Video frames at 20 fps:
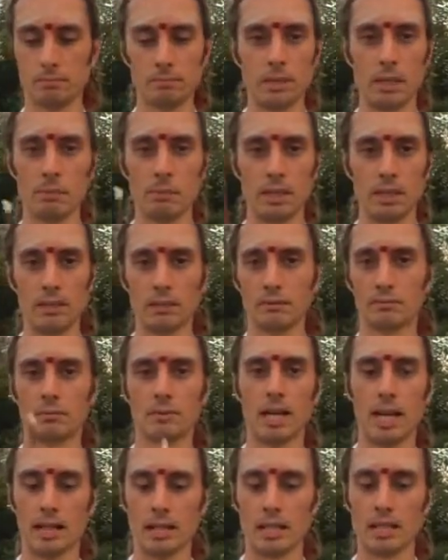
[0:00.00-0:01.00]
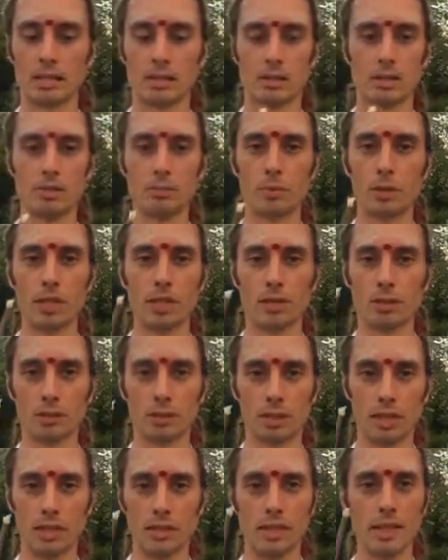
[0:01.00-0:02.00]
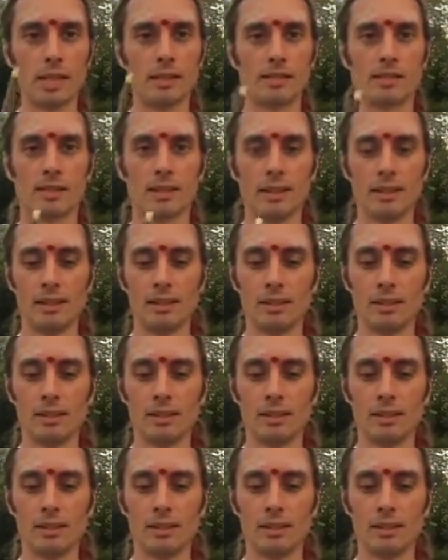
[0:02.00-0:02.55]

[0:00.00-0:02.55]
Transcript: maybe at least a week or 10 days.